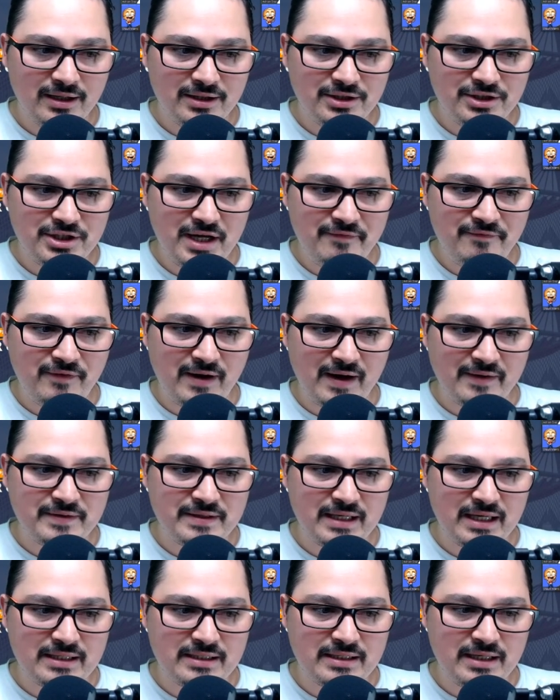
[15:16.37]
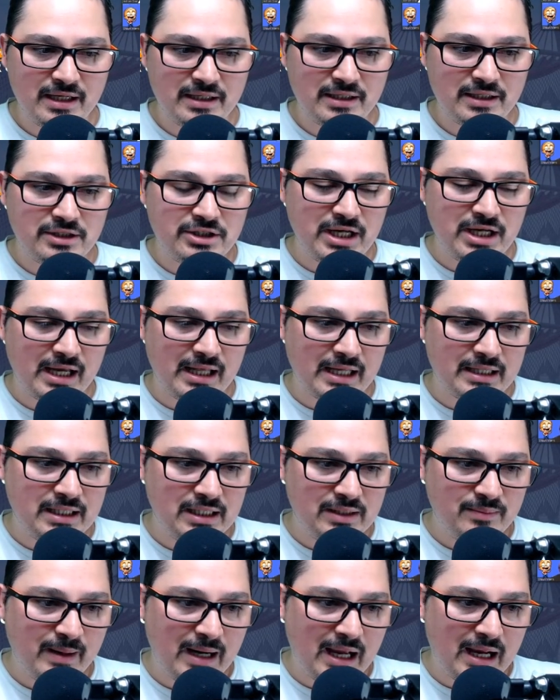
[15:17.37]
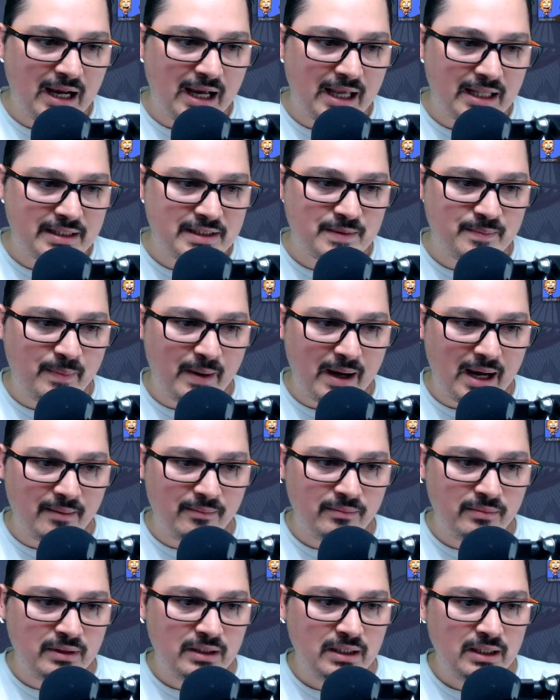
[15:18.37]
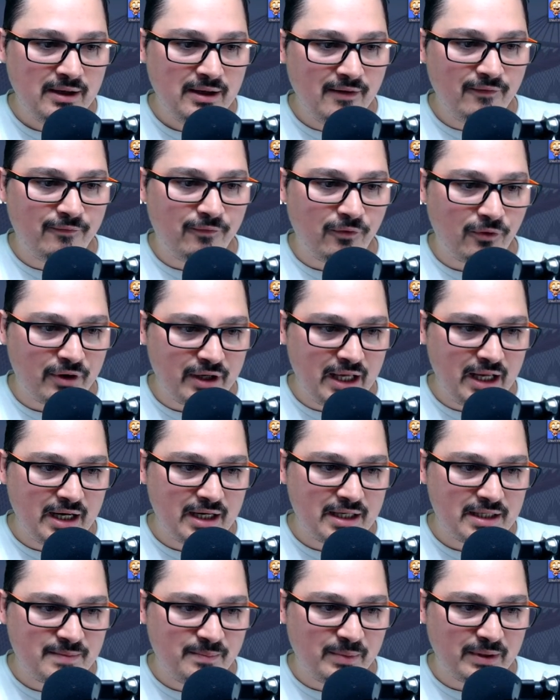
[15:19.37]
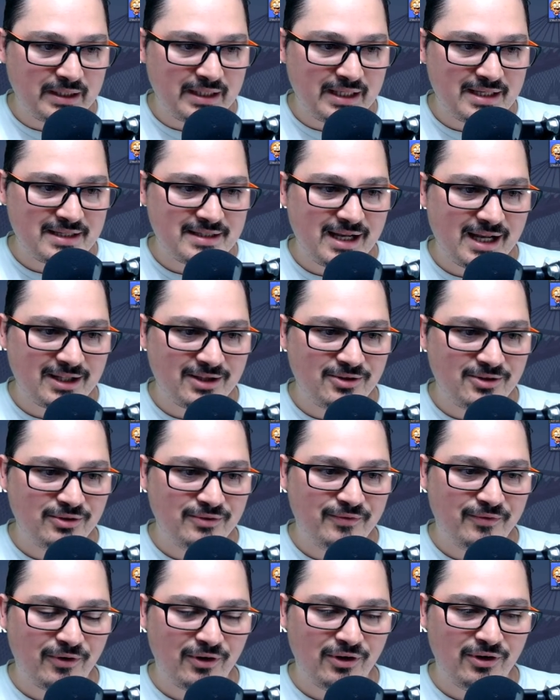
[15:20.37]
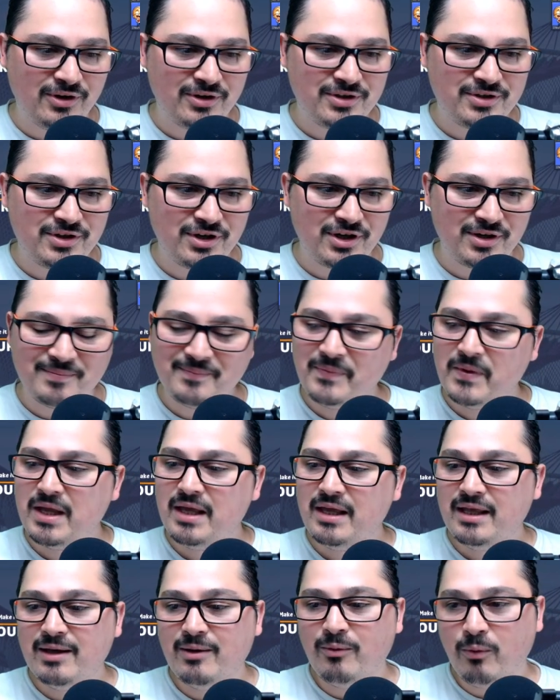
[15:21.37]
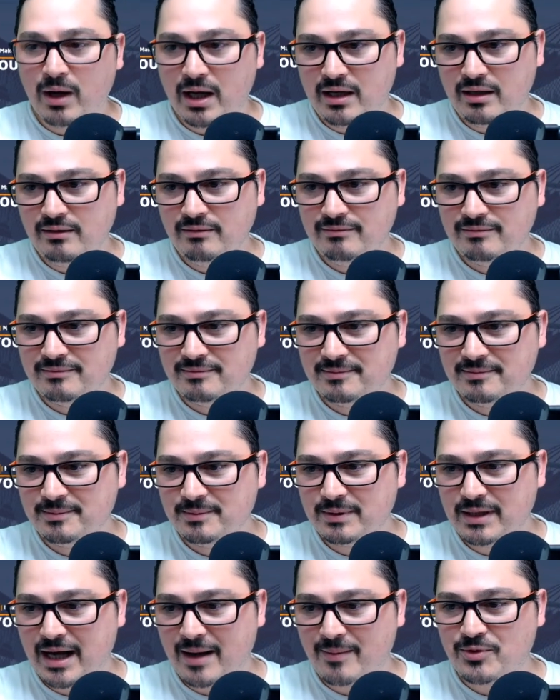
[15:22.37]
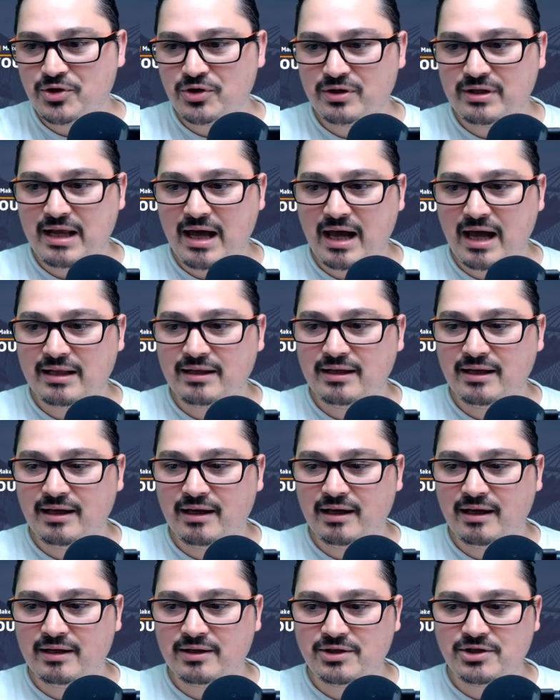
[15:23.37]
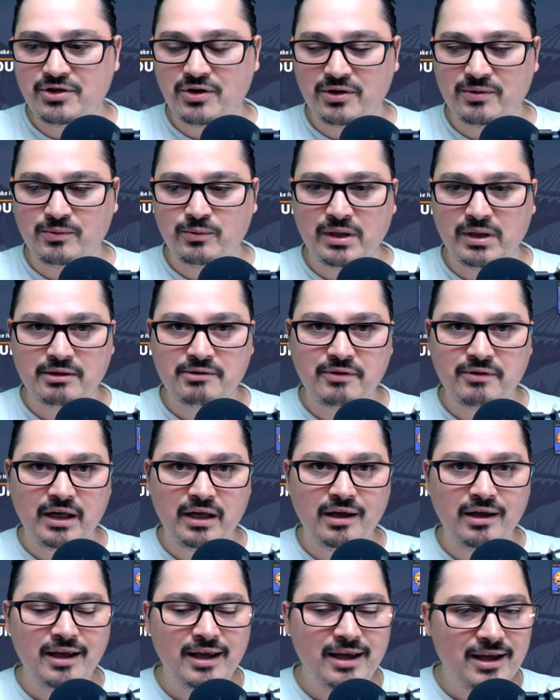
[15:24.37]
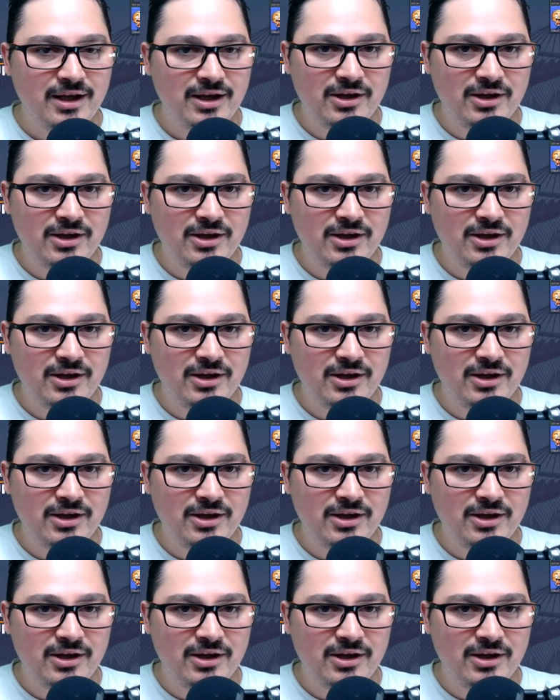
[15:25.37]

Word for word: J5 says here in the chat, I did Black Hat spam for years, but is not good for long term. Well, I'm sure that uh, Shaun will agree.